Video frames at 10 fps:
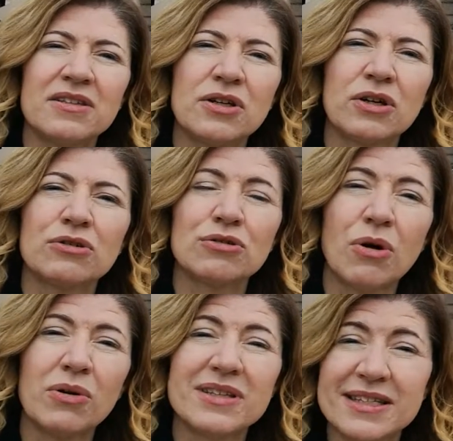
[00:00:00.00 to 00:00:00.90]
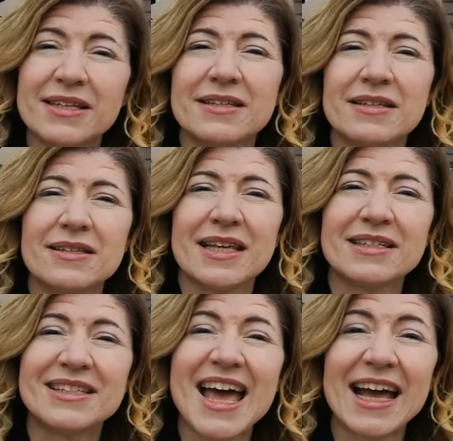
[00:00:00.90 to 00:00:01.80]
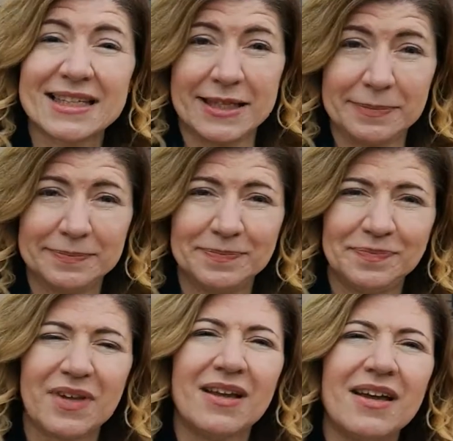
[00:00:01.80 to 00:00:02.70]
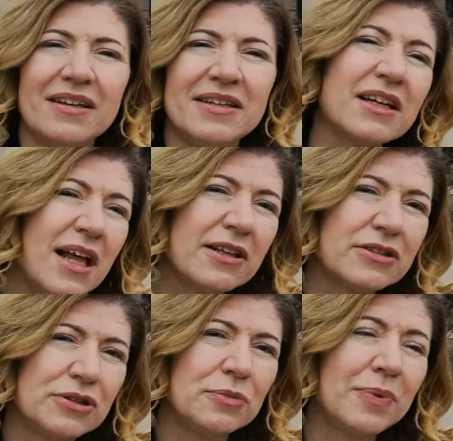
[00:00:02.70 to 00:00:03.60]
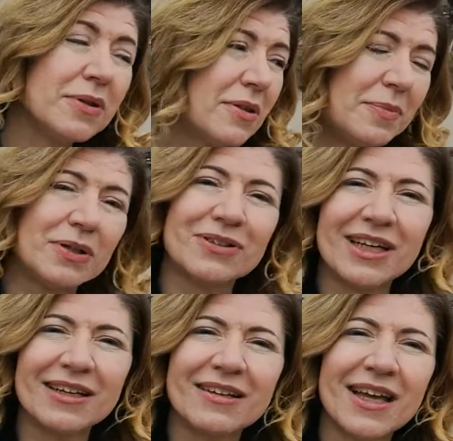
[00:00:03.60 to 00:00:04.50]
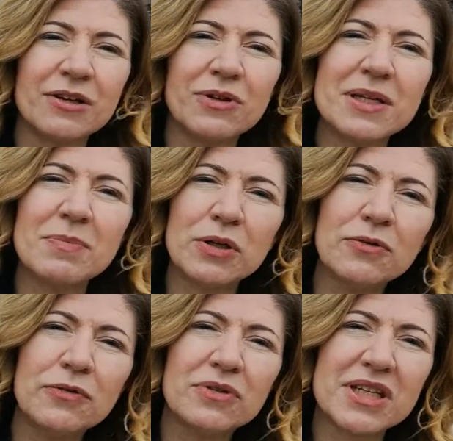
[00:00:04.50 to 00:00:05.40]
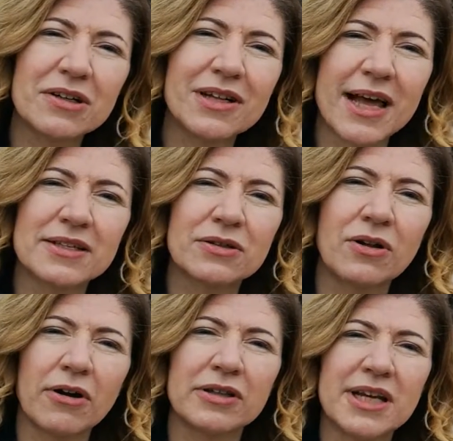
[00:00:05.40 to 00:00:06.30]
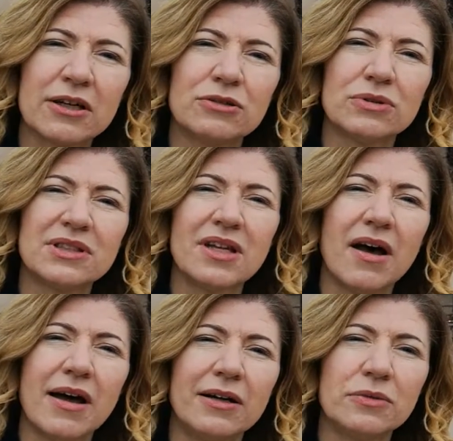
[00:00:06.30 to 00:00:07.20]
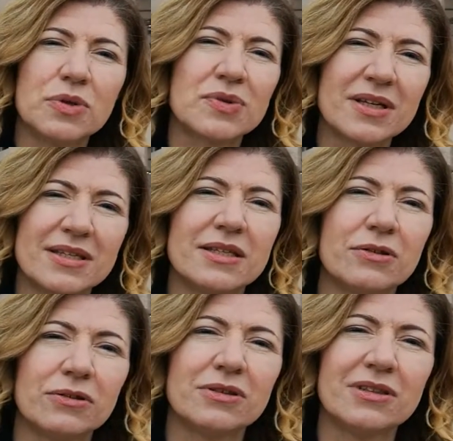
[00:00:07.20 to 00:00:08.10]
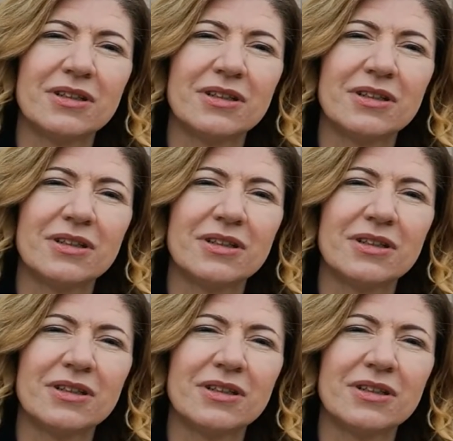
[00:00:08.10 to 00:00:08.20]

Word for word: to control its citizens and to tax them. Nicolas Ledoux built the building in a really beautiful neoclassical architectural style, which was considered